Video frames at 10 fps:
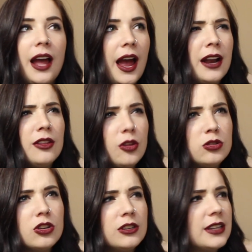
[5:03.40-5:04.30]
And
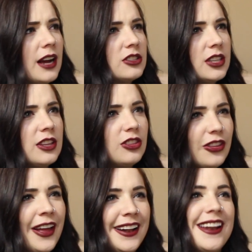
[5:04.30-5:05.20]
those girls actually,
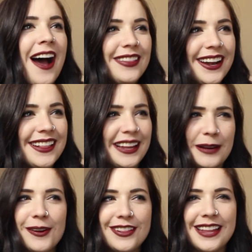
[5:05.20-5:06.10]
now that I think
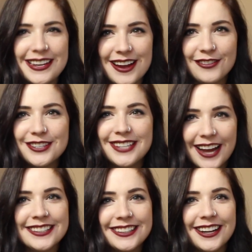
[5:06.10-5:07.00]
about it, they never
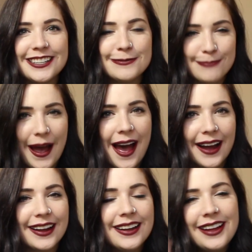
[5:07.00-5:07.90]
texted us back.